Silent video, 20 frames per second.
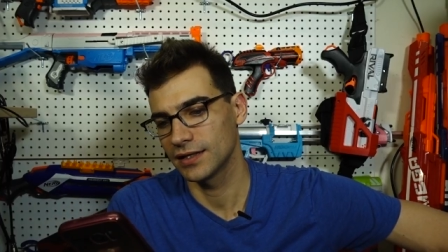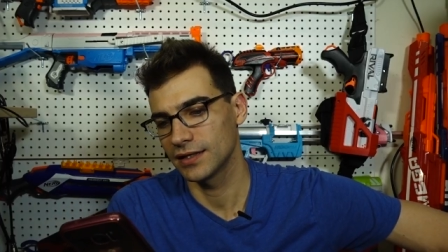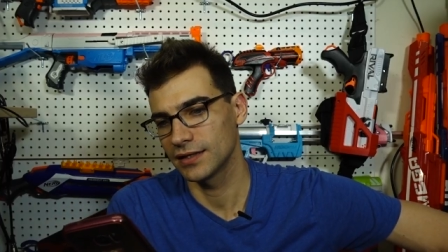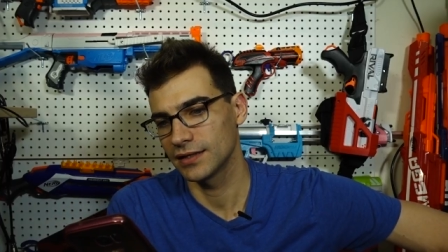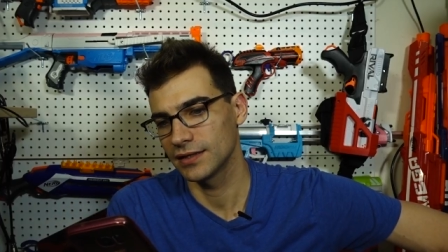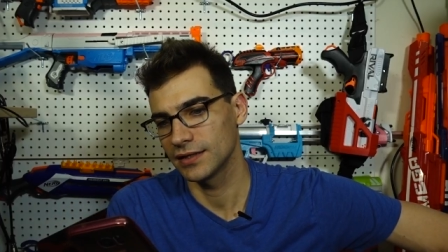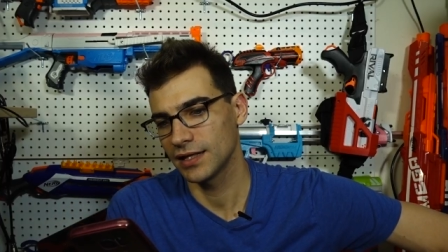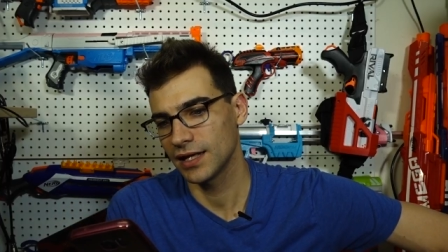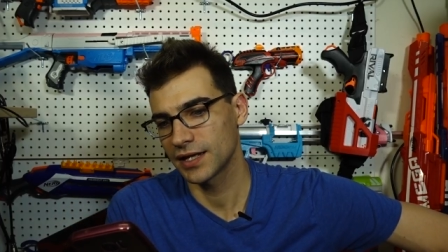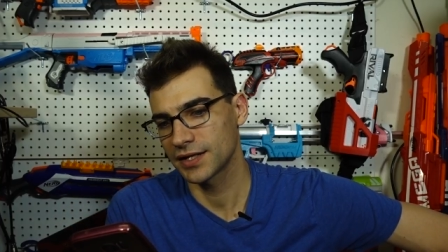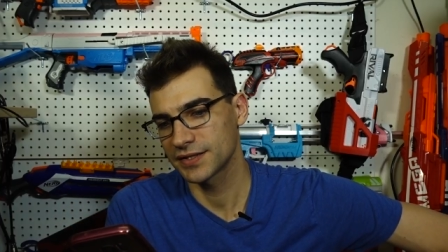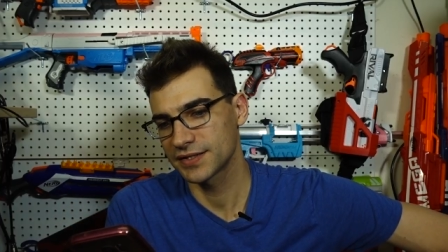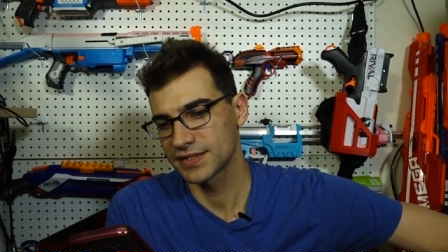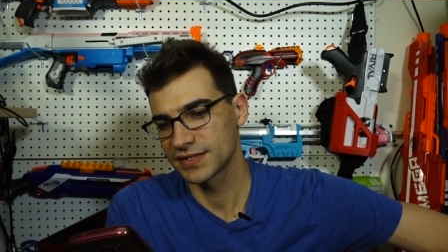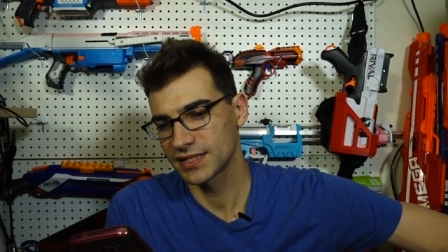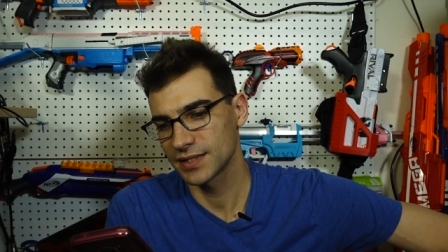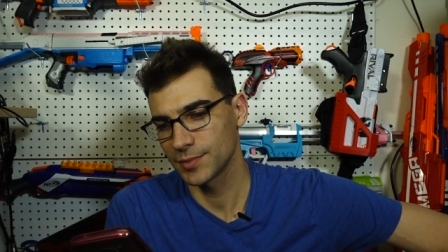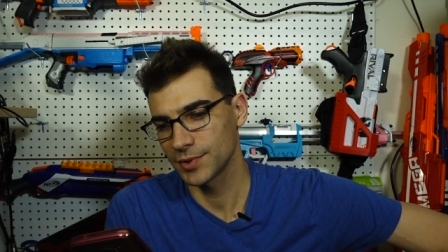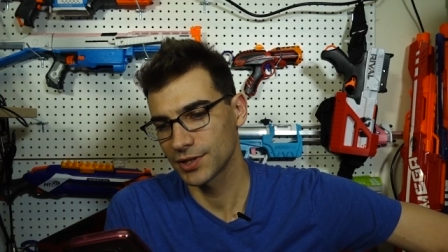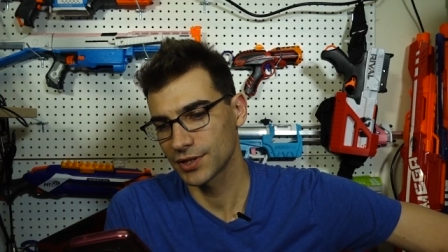a lot of
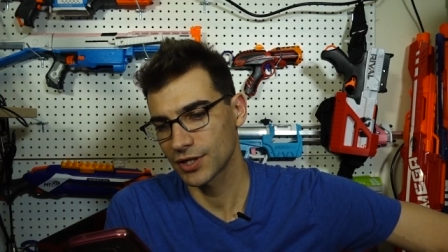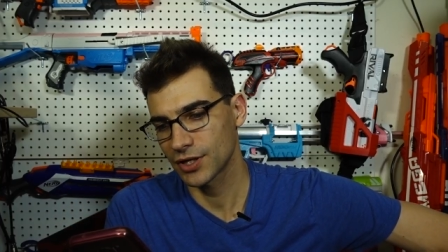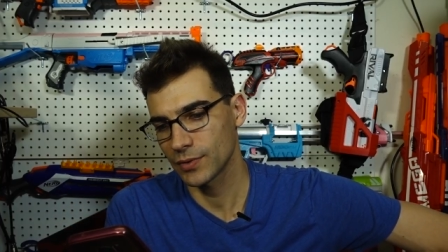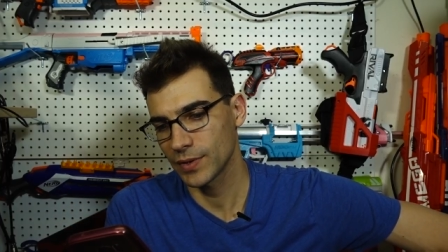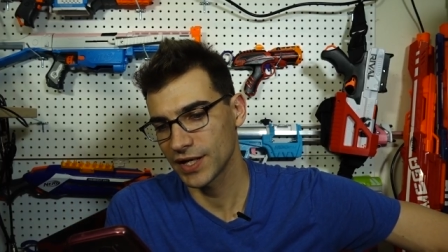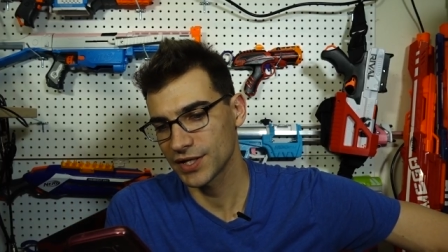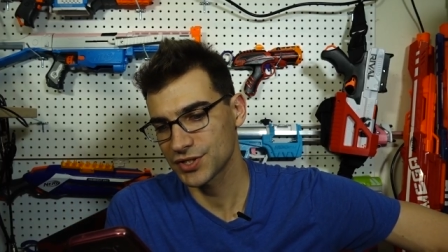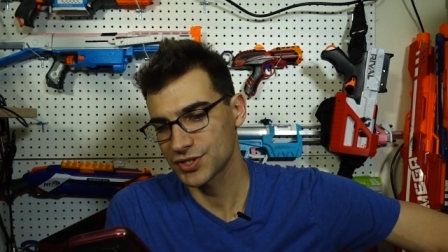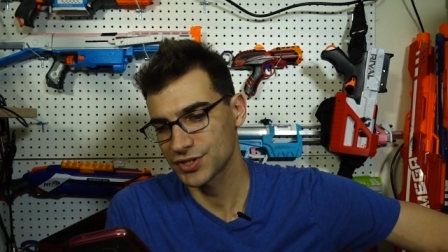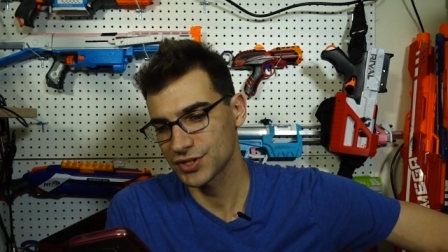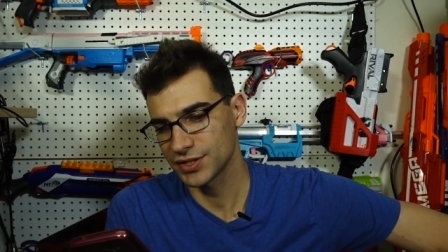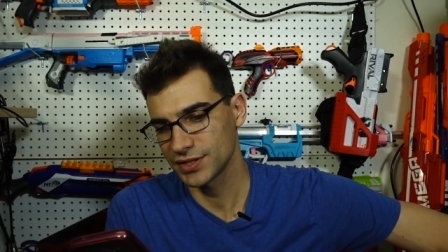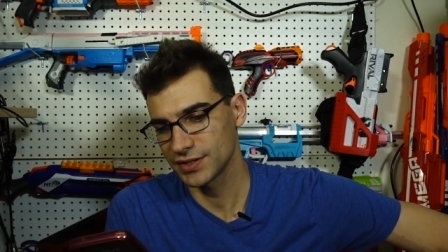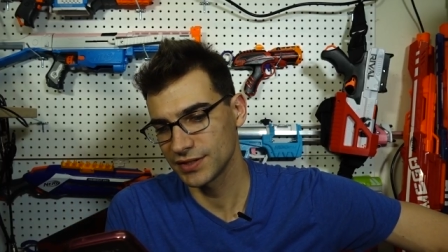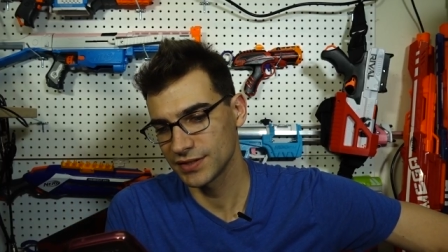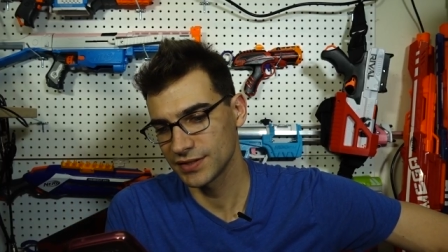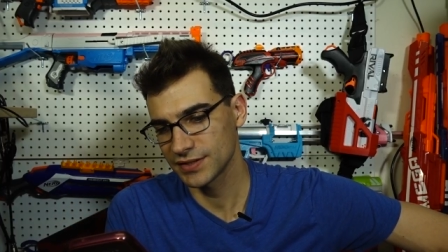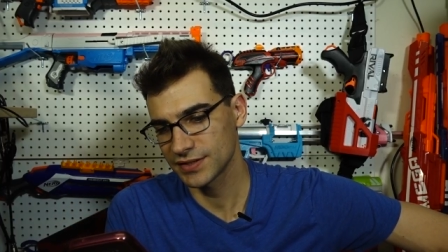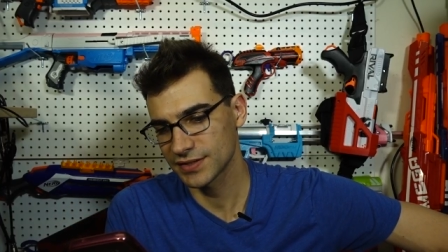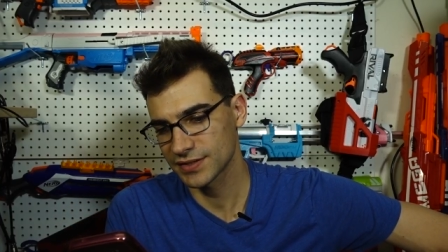similar
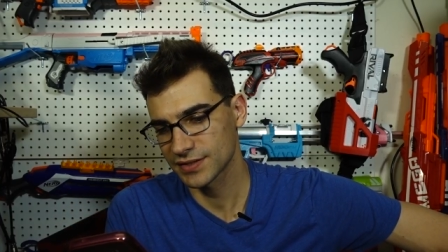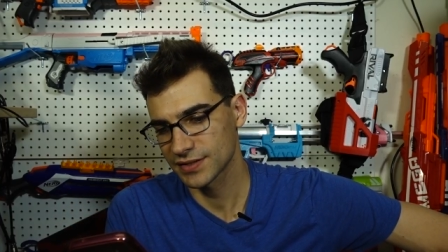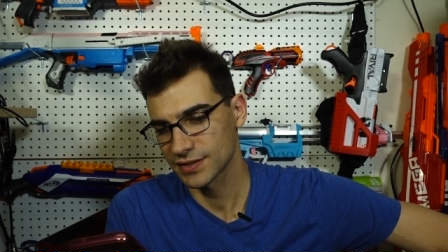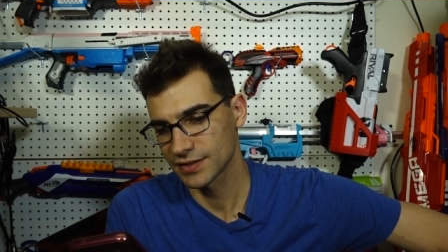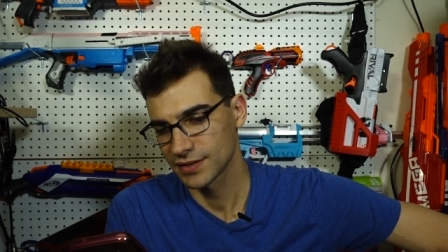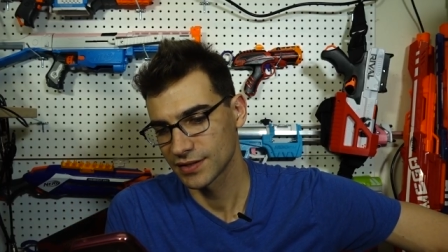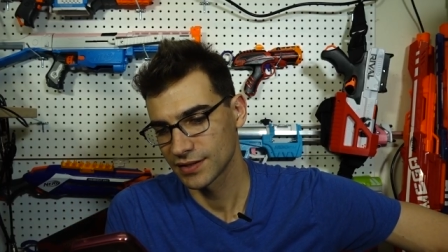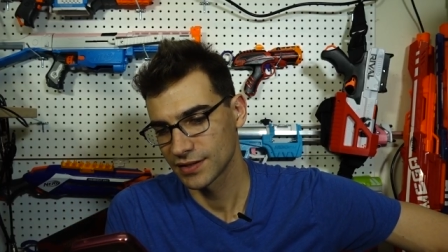questions.